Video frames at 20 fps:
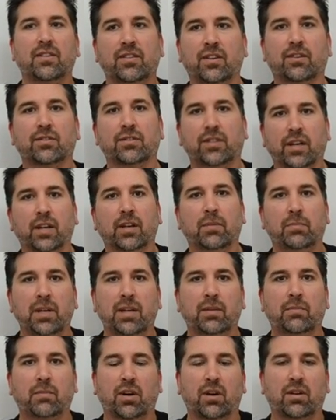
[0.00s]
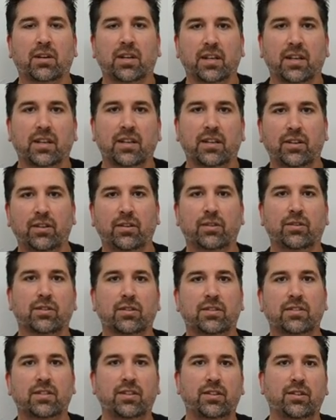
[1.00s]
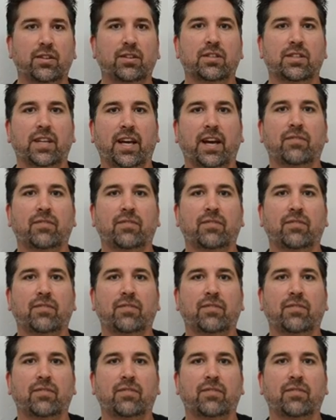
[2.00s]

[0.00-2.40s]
There's going to be a market. You just